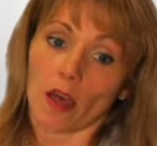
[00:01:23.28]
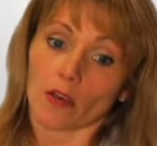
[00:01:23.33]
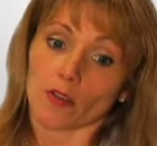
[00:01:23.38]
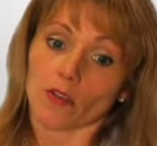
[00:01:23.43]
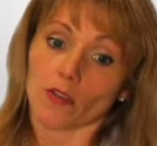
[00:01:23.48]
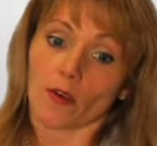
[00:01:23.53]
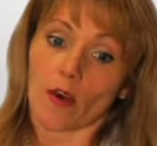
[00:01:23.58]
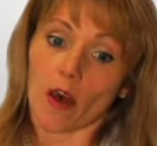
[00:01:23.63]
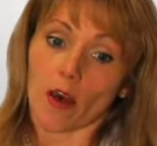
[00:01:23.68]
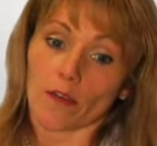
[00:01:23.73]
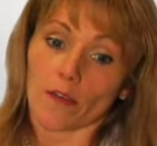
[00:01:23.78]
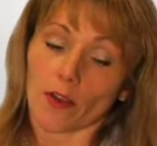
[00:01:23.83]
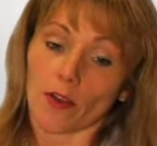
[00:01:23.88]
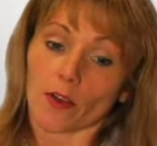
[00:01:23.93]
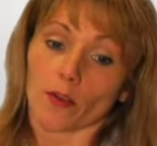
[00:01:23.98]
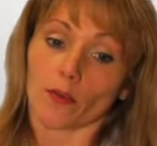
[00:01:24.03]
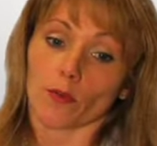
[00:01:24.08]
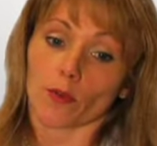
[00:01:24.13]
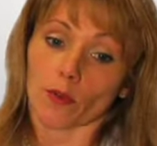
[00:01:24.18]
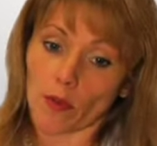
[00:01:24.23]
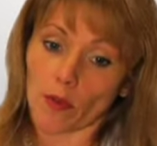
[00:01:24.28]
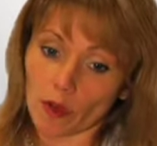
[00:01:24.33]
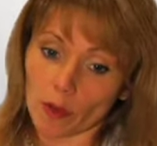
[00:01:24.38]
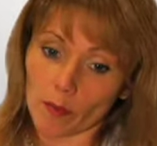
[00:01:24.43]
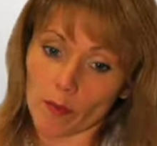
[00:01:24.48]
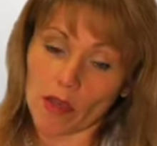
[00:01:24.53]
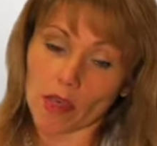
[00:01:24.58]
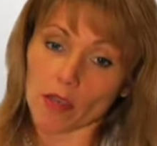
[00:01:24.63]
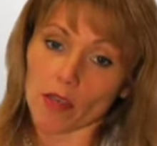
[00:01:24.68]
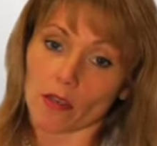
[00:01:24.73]
So often you'll
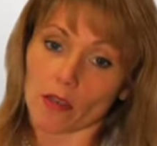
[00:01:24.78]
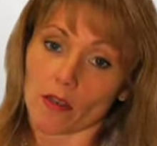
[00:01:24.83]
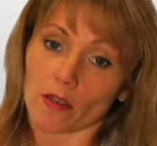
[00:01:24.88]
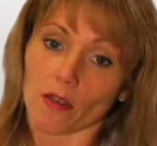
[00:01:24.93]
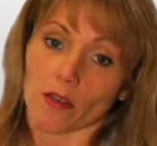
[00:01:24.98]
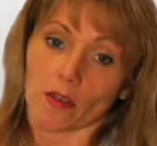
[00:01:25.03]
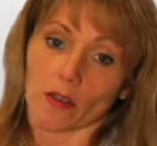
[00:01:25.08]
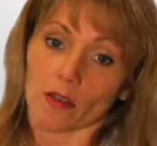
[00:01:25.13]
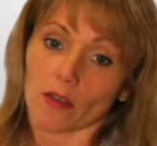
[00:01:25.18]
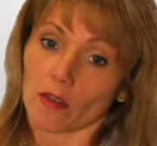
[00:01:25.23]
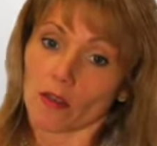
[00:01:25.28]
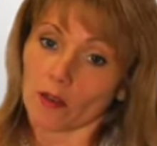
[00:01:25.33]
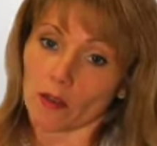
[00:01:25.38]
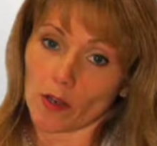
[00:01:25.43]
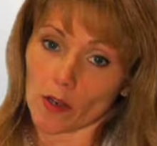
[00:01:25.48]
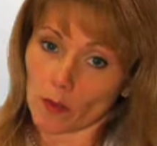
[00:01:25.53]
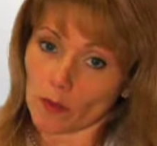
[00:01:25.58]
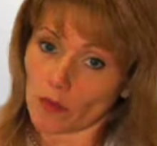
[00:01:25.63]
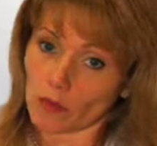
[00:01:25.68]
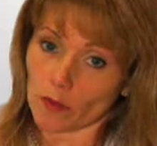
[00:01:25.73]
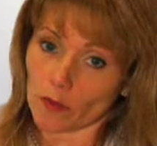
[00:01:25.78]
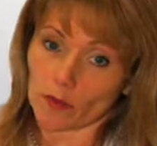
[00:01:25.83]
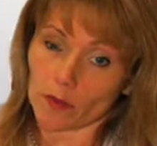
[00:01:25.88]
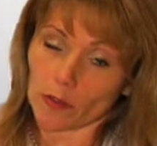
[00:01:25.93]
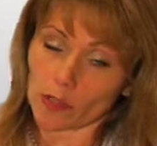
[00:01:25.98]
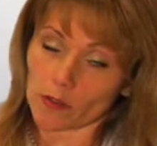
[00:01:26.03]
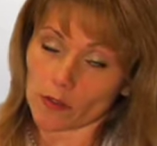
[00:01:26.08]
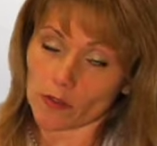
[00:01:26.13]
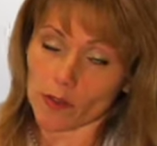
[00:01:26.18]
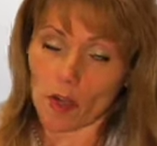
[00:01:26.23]
come in,
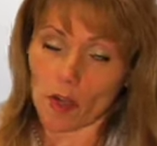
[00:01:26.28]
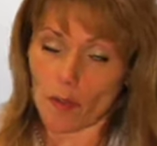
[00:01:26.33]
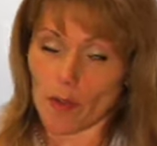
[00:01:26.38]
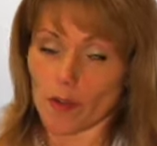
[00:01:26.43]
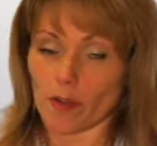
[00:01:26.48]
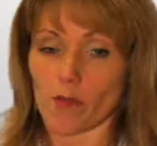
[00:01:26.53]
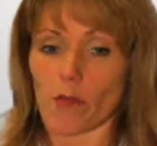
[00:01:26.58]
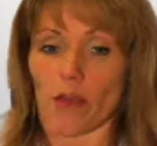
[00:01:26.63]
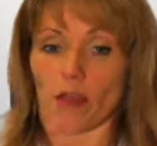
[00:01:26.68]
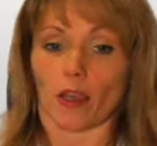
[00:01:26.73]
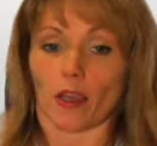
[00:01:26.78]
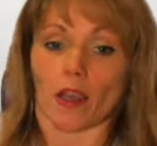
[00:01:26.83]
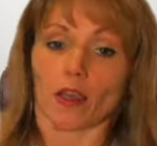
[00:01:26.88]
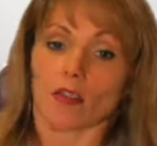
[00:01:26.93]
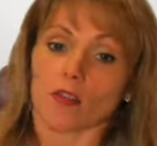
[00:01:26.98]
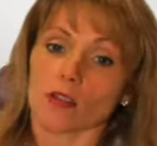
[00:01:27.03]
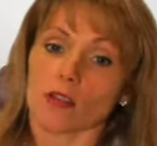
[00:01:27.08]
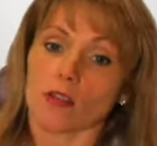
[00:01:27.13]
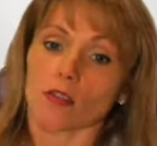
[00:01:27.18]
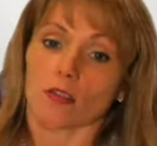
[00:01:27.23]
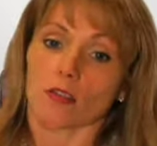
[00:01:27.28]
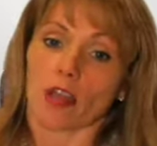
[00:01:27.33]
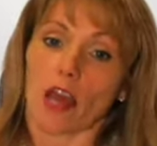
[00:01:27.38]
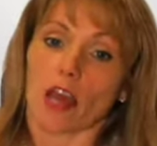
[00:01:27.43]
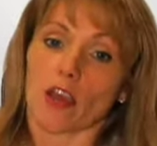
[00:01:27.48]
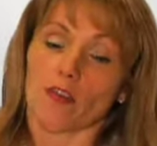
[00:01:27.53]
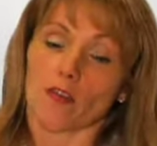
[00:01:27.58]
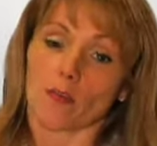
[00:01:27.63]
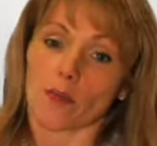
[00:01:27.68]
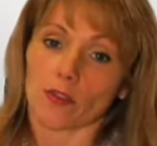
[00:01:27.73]
we'll talk about your medications and
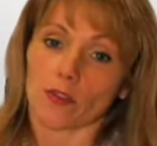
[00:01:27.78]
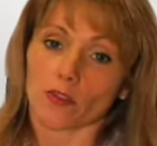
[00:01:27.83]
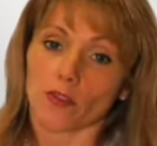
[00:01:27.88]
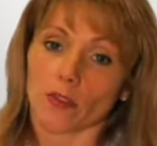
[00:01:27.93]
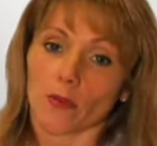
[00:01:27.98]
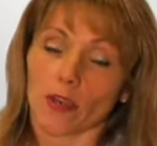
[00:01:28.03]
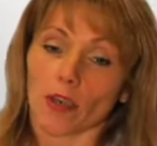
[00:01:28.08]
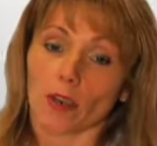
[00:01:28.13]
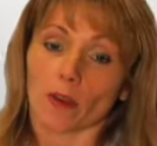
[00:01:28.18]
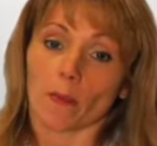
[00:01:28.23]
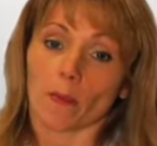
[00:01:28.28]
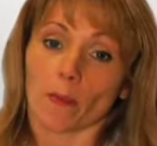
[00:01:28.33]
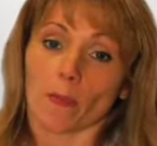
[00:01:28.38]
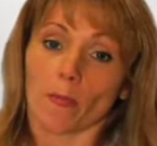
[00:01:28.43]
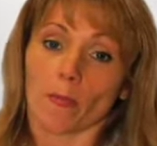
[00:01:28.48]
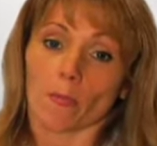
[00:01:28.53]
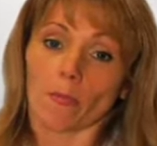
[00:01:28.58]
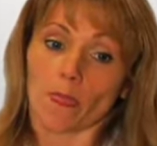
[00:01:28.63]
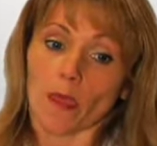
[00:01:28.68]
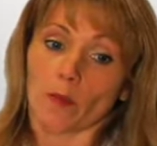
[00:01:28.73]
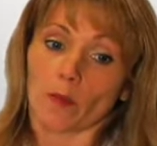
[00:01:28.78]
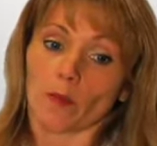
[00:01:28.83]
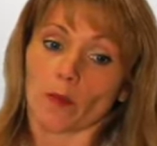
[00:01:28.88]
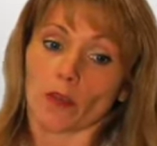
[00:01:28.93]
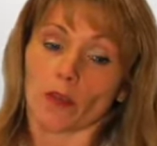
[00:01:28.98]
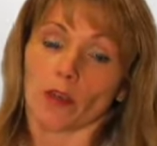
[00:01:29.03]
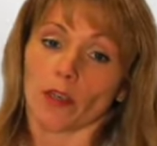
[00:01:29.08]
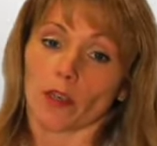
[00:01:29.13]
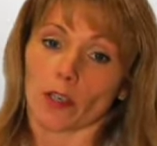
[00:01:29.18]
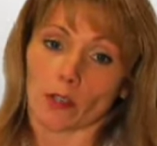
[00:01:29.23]
how you've been doing. Then
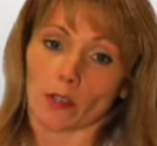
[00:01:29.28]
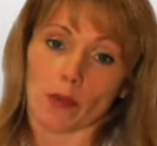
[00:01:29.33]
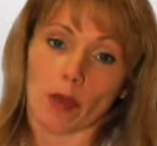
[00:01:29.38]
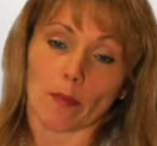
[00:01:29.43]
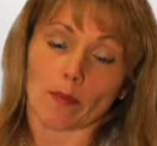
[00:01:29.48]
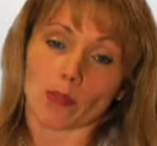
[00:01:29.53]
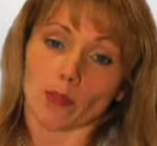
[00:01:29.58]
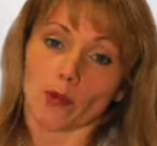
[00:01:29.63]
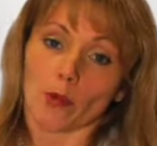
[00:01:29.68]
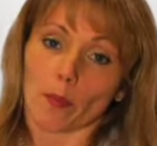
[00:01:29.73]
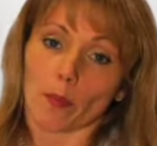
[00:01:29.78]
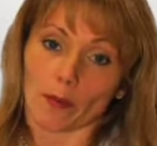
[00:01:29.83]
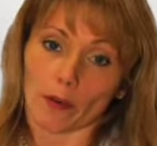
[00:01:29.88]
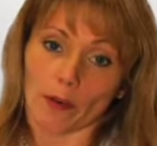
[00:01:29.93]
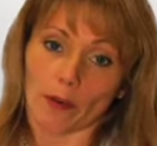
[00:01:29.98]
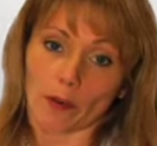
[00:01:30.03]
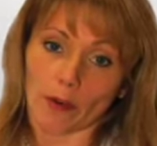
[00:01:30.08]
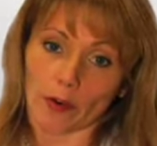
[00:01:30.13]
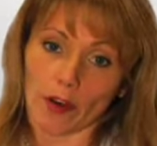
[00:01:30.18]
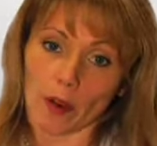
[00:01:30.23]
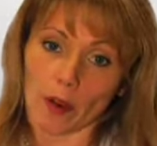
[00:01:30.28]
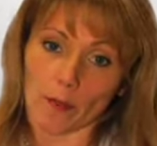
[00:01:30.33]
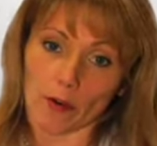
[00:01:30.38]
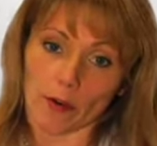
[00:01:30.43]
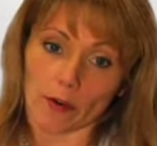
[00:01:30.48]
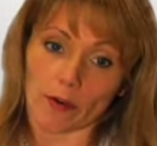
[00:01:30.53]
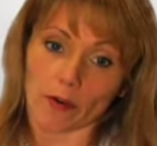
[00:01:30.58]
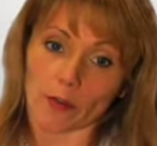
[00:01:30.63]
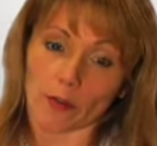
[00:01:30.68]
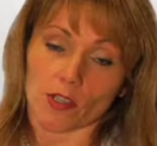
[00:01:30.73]
we'll hook you up to a
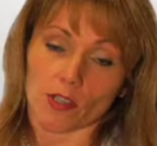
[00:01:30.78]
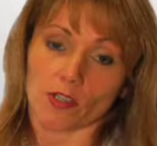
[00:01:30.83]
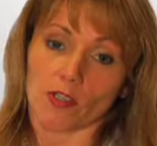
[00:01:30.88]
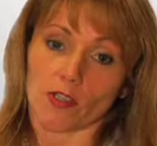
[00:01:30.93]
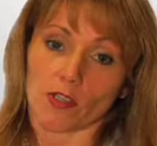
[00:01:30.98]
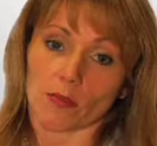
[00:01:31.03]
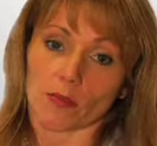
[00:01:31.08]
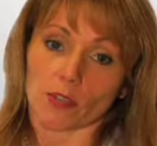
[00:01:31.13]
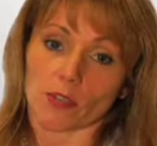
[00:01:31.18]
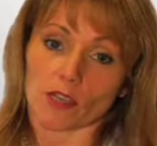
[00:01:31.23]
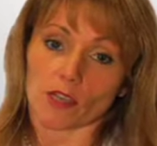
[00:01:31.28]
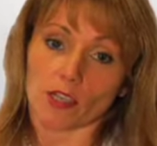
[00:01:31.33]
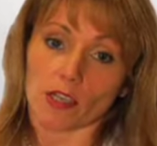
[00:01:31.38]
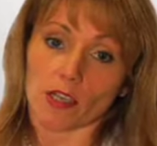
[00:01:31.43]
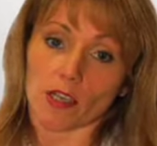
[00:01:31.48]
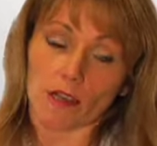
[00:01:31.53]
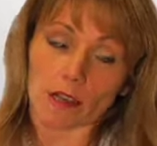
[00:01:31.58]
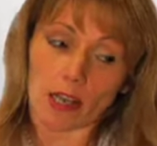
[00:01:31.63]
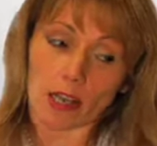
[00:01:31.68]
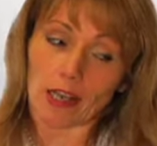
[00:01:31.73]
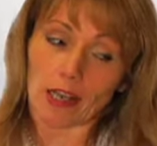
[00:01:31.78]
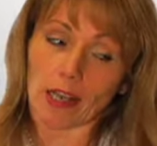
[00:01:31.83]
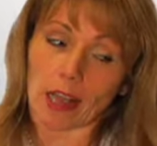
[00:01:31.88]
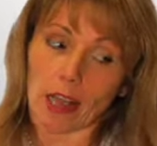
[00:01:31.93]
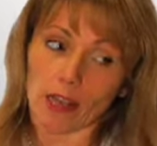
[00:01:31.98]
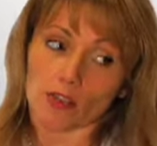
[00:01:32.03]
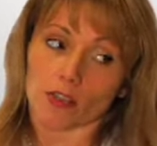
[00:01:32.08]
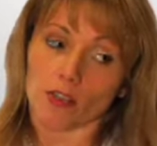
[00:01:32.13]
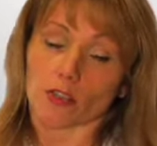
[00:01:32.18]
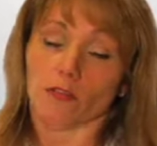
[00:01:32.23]
programmer, which is a machine that can
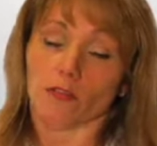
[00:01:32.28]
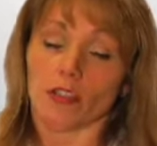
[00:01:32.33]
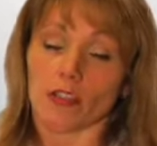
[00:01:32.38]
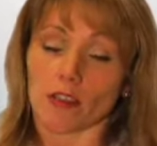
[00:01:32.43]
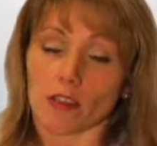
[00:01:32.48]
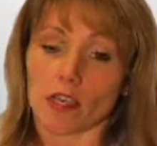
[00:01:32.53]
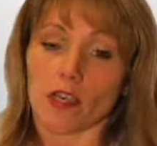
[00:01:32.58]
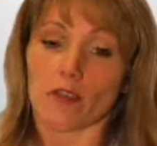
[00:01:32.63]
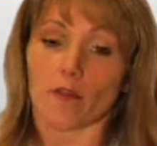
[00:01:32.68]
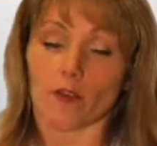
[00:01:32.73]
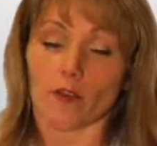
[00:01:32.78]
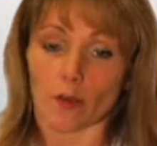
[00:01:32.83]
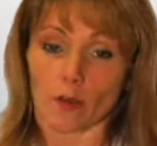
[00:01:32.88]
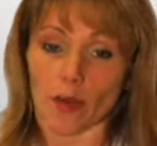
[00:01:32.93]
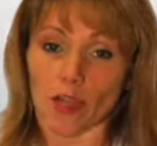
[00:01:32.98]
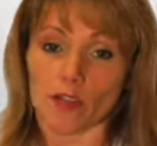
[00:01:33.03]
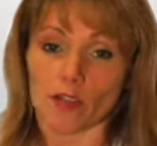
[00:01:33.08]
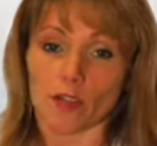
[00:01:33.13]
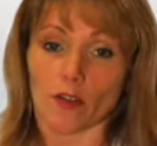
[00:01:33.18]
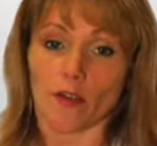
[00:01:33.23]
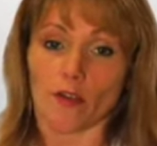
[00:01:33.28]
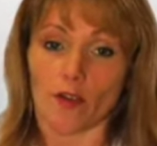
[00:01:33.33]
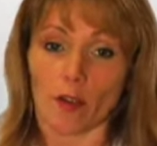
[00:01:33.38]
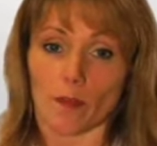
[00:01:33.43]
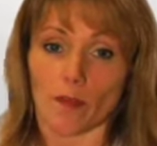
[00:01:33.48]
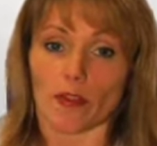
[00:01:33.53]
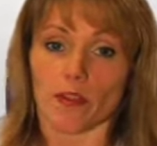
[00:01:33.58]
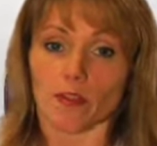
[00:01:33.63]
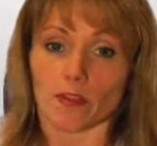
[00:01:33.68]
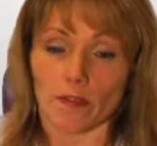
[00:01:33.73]
actually read the information
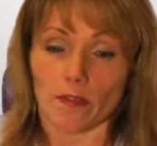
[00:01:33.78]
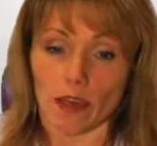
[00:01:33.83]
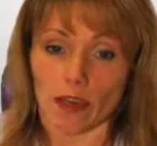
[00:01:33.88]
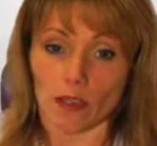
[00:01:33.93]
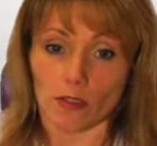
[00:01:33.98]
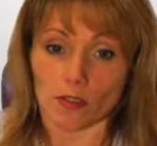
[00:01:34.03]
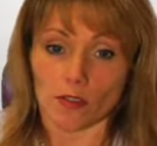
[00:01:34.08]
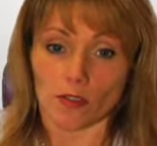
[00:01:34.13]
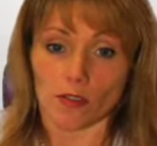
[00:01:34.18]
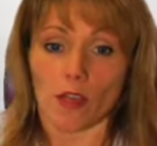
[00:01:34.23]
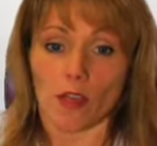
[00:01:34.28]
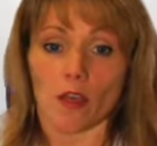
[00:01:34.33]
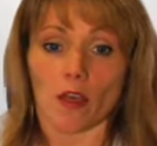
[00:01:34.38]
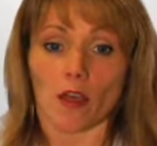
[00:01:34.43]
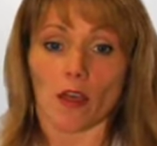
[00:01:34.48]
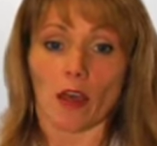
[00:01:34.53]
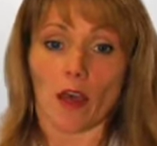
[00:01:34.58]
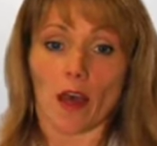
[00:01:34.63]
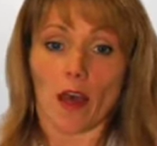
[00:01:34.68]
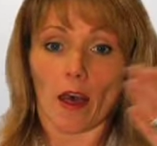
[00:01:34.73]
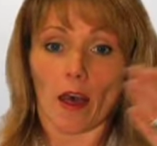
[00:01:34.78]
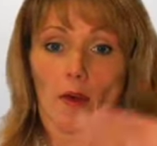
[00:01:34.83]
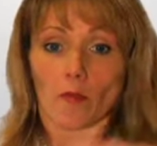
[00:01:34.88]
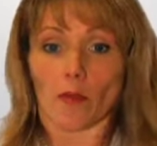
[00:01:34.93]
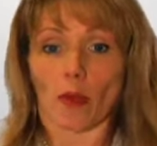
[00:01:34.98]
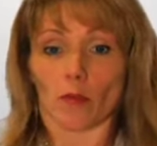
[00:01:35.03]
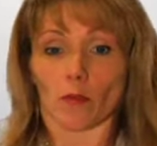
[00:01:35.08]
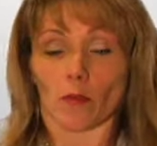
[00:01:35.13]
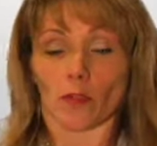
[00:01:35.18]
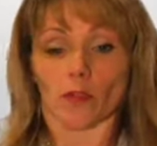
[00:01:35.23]
from the device,
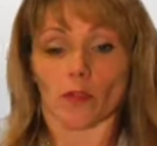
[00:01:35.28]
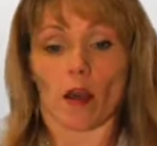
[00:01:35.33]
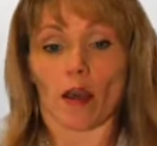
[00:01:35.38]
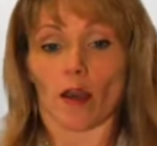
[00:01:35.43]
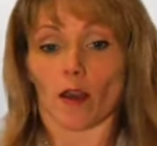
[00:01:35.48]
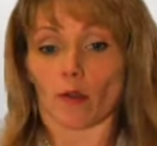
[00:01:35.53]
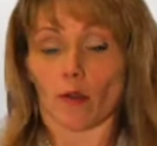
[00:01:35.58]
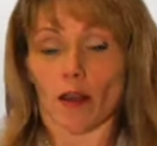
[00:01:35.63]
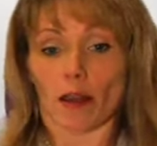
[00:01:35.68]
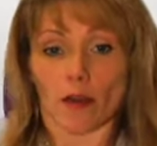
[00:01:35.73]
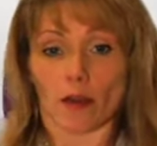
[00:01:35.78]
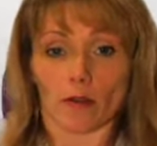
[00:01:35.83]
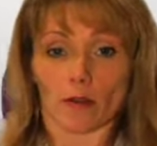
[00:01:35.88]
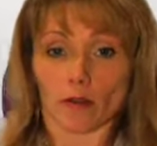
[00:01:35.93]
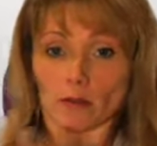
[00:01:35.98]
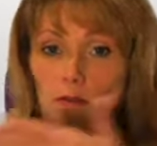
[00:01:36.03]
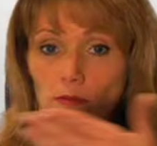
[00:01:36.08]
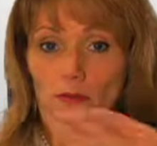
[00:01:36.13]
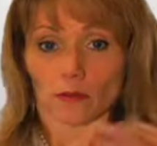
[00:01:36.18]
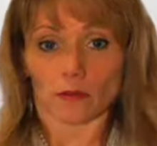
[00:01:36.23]
and we'll talk about